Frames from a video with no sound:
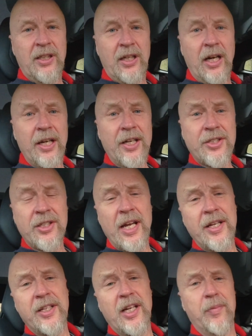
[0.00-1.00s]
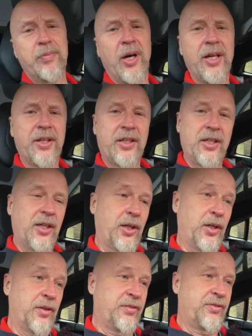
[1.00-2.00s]
I actually ended up buying the
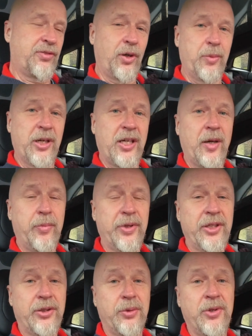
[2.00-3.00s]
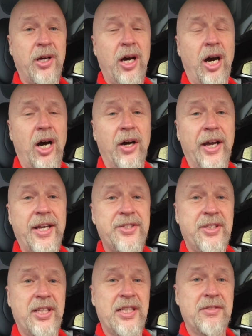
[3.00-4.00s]
car from a company called
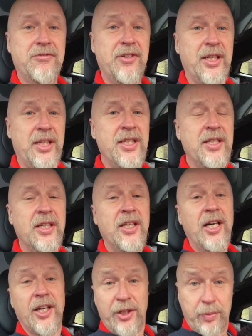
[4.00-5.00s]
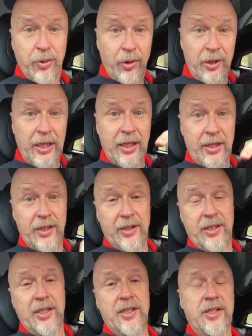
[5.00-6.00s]
RSEV, and I'll put a link
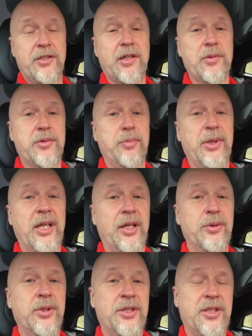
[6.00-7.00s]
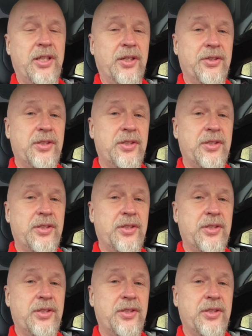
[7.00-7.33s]
in the description below. It's R.